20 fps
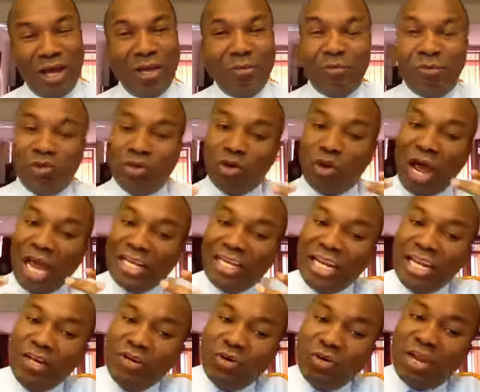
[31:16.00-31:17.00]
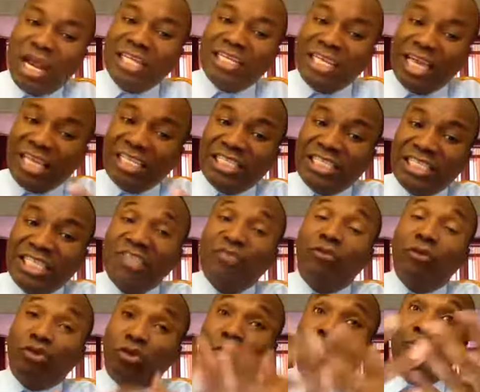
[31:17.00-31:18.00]
Because I didn't know that, yes, that's
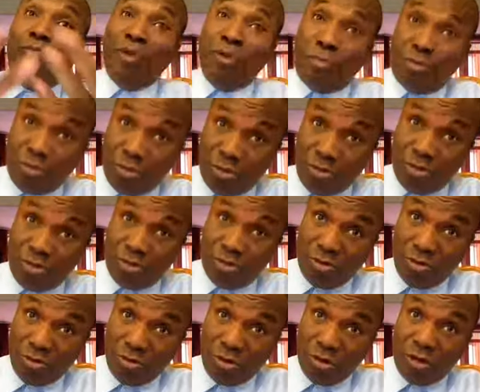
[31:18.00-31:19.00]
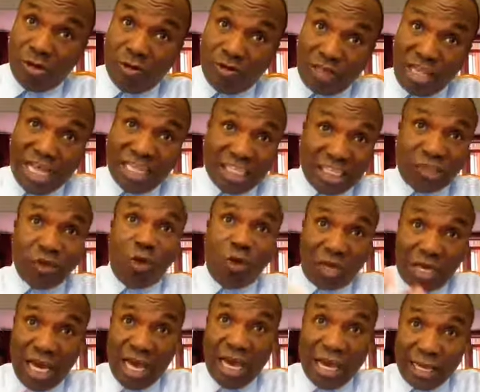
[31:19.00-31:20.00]
for some people. That is
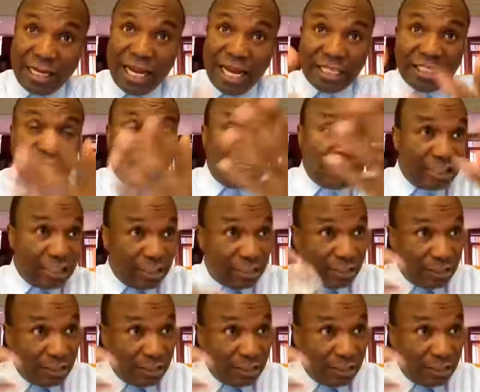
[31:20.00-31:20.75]
okay. That is